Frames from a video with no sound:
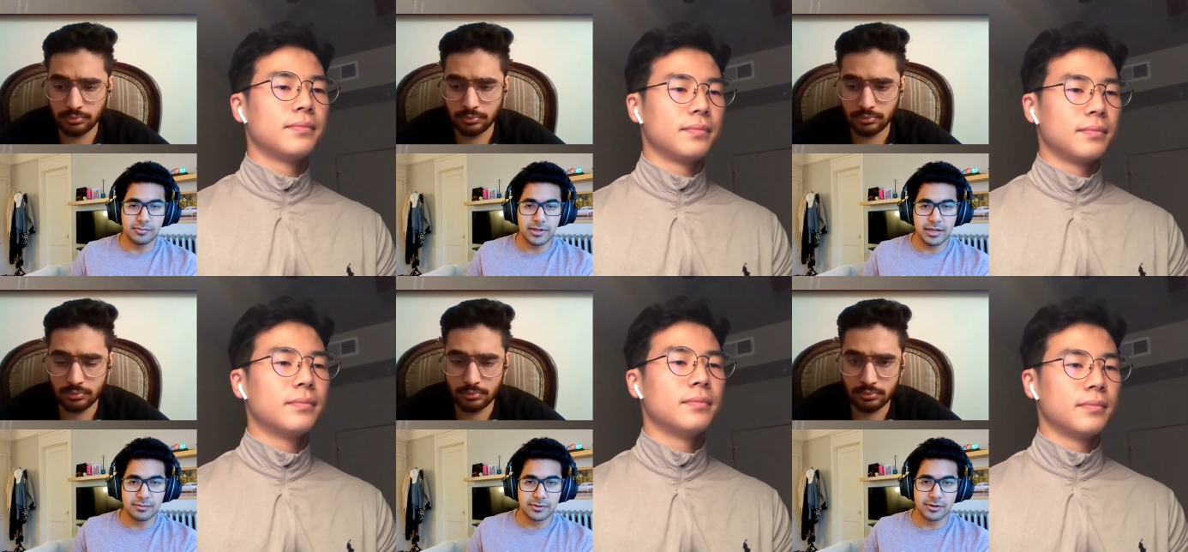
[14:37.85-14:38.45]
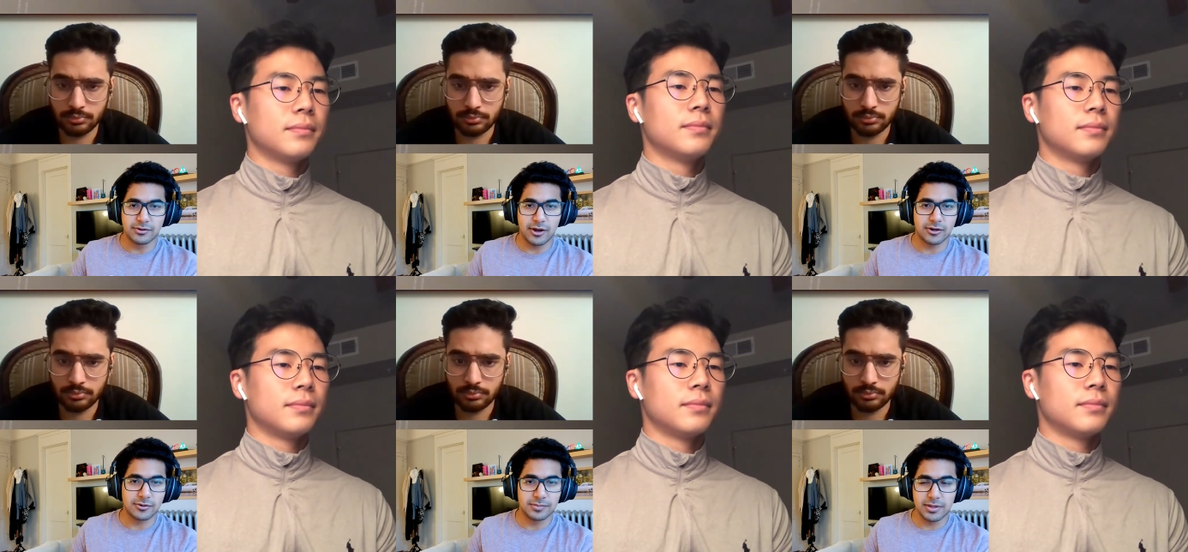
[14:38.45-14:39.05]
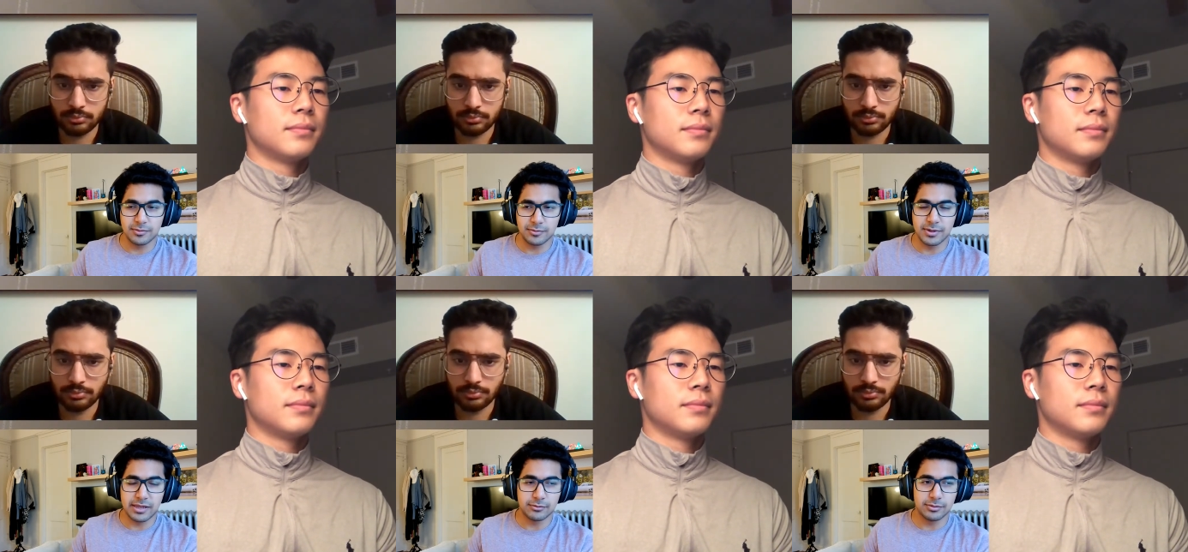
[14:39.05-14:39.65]
Speaker 1: But being able to talk to
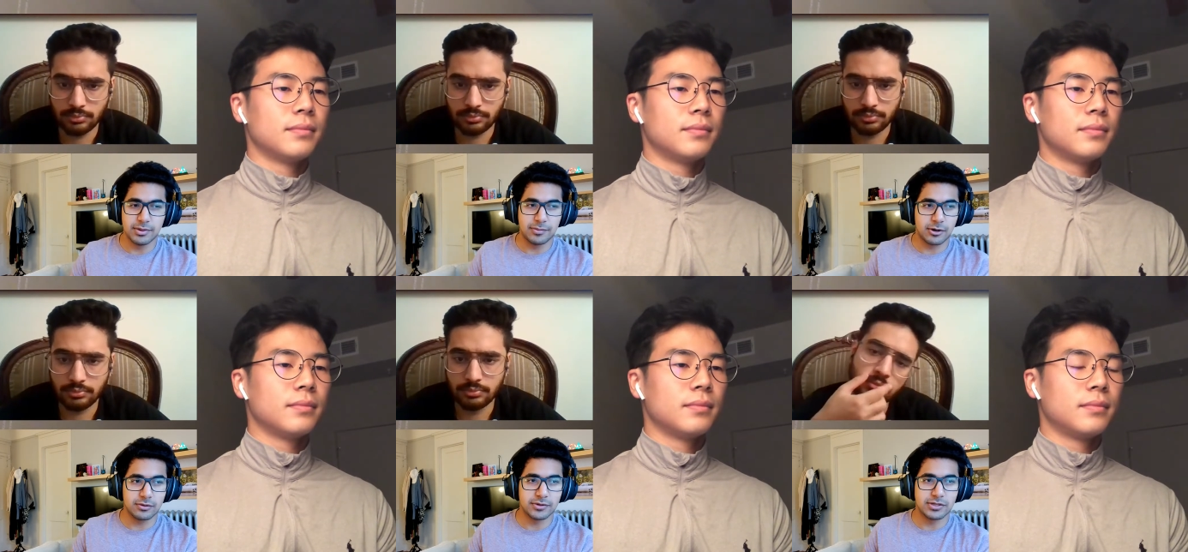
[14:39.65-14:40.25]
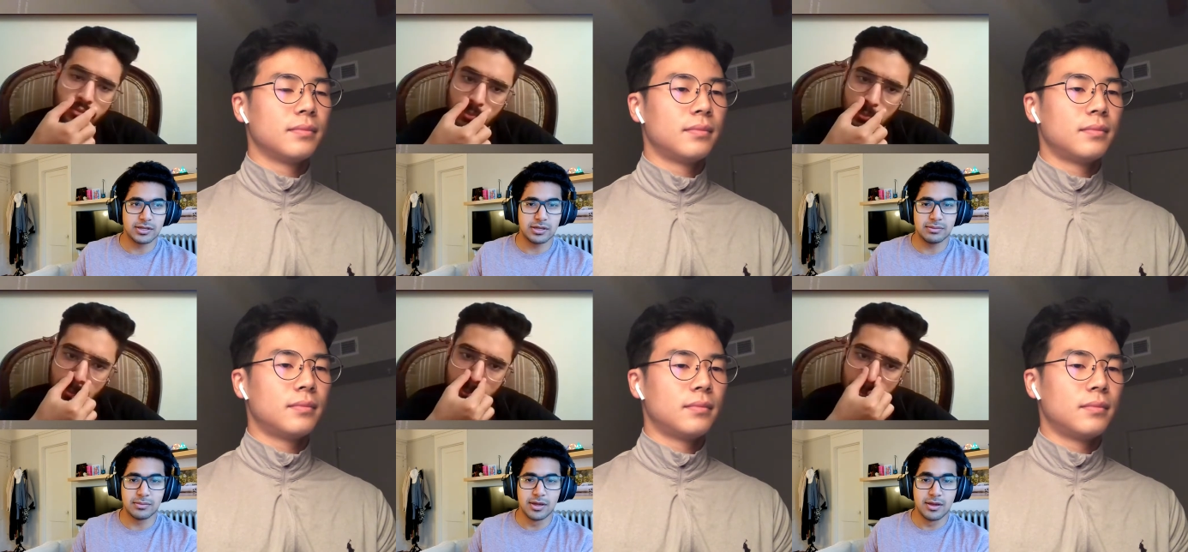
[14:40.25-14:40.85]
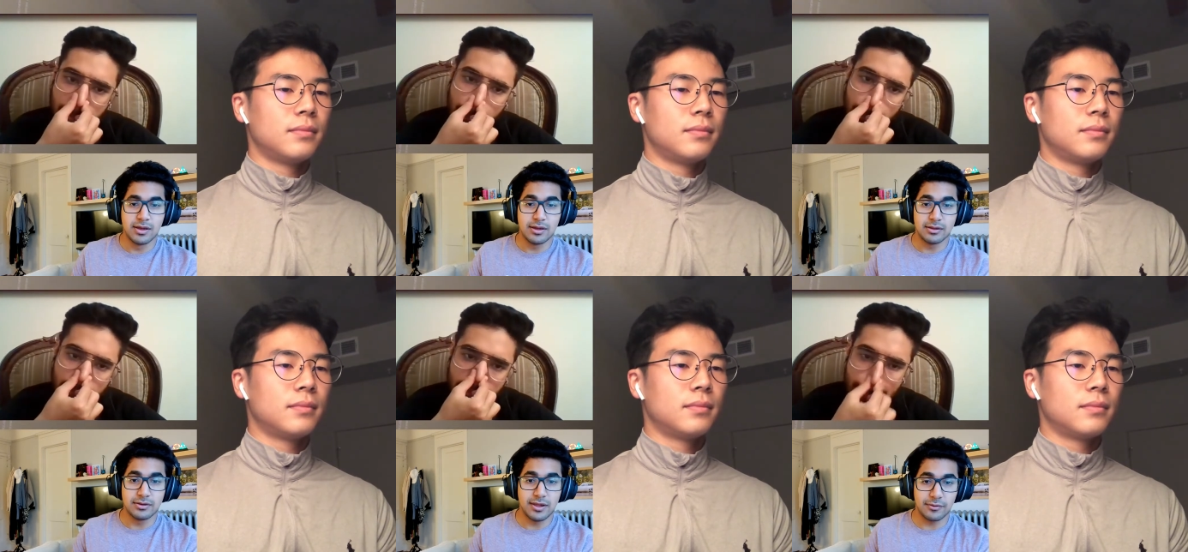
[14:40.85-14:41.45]
people, being able to be part of a team,
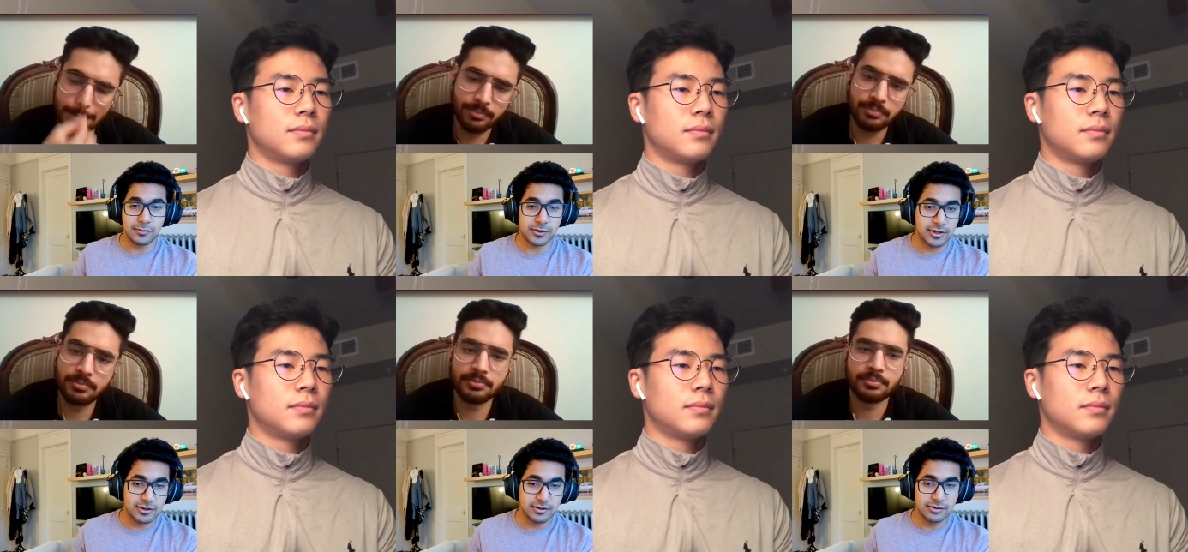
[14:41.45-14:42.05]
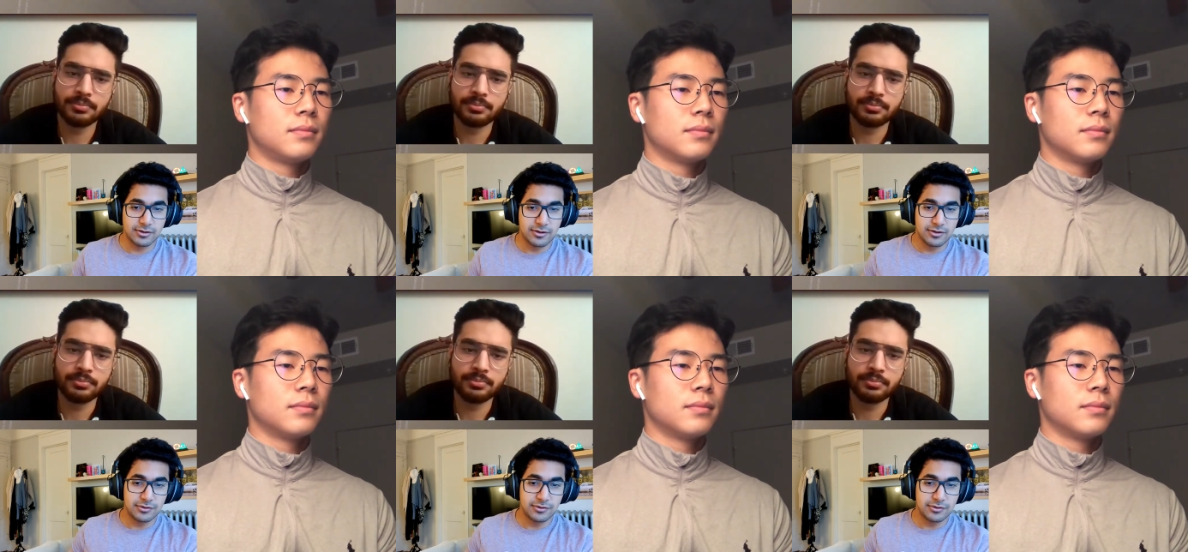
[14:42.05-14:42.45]
networking,